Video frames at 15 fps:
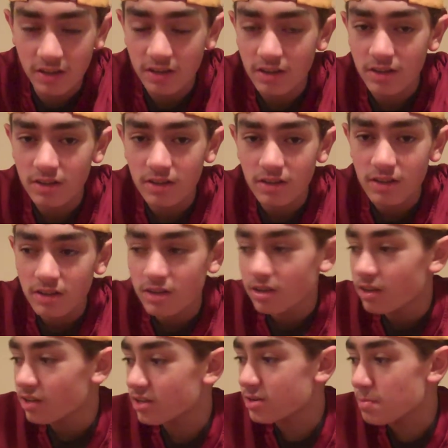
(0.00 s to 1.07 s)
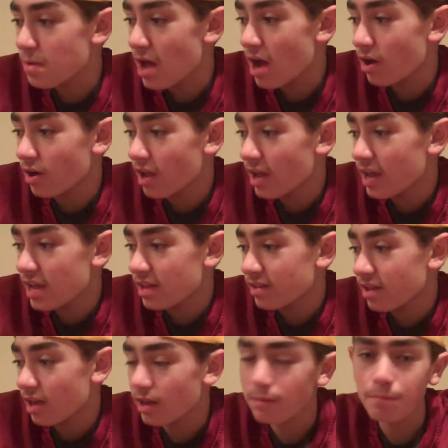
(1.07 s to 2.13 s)
It's about
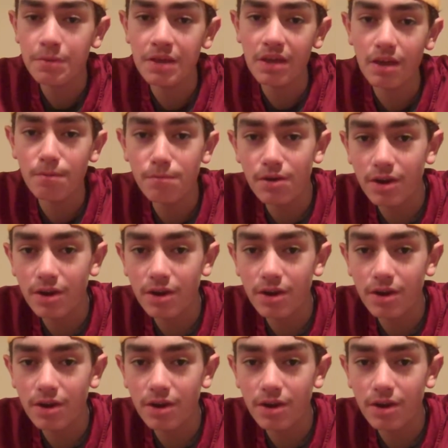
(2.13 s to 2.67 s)
8:10 p.m.